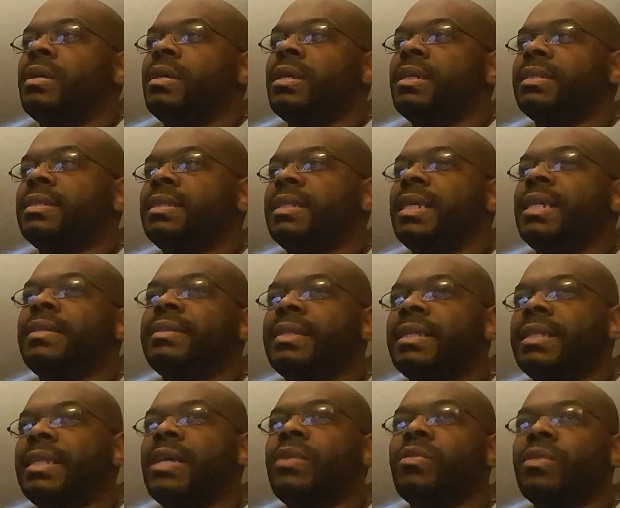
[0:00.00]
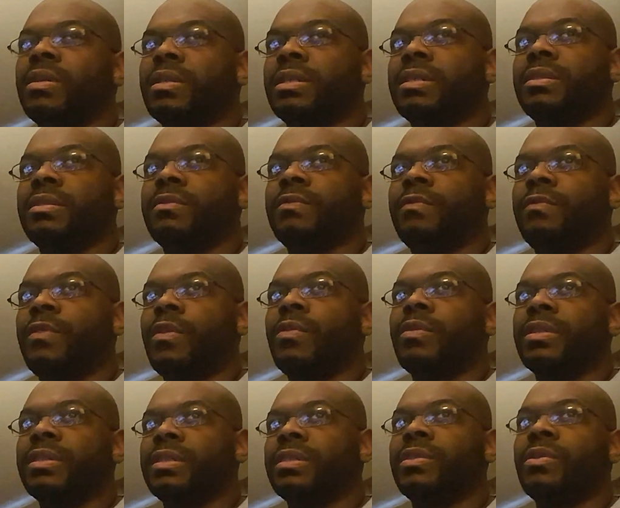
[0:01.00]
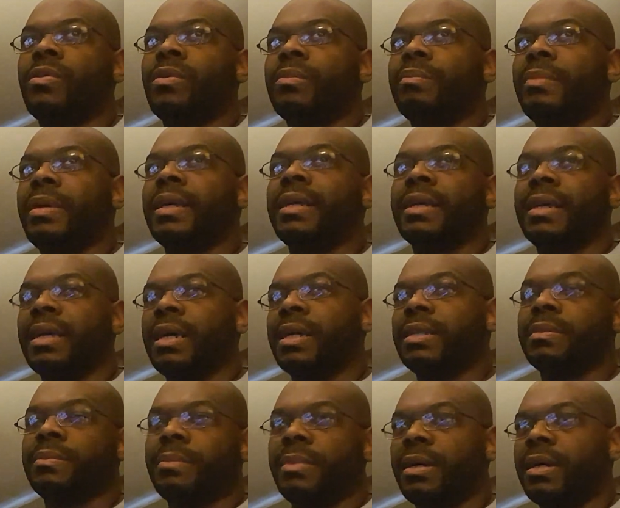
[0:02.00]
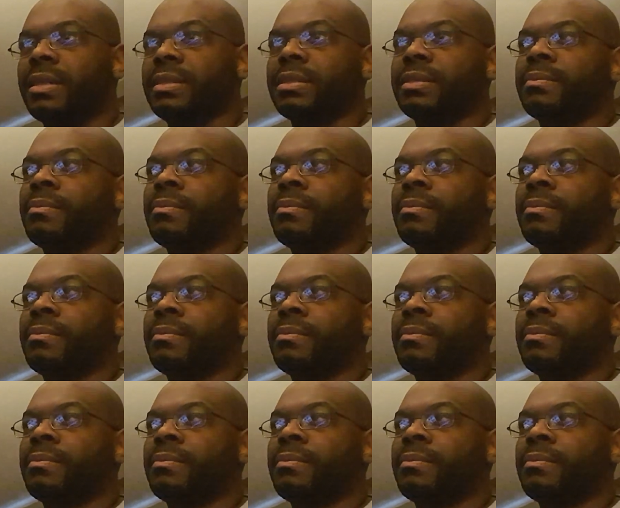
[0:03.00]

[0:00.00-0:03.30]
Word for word: it seemed that they were focusing on making Xbox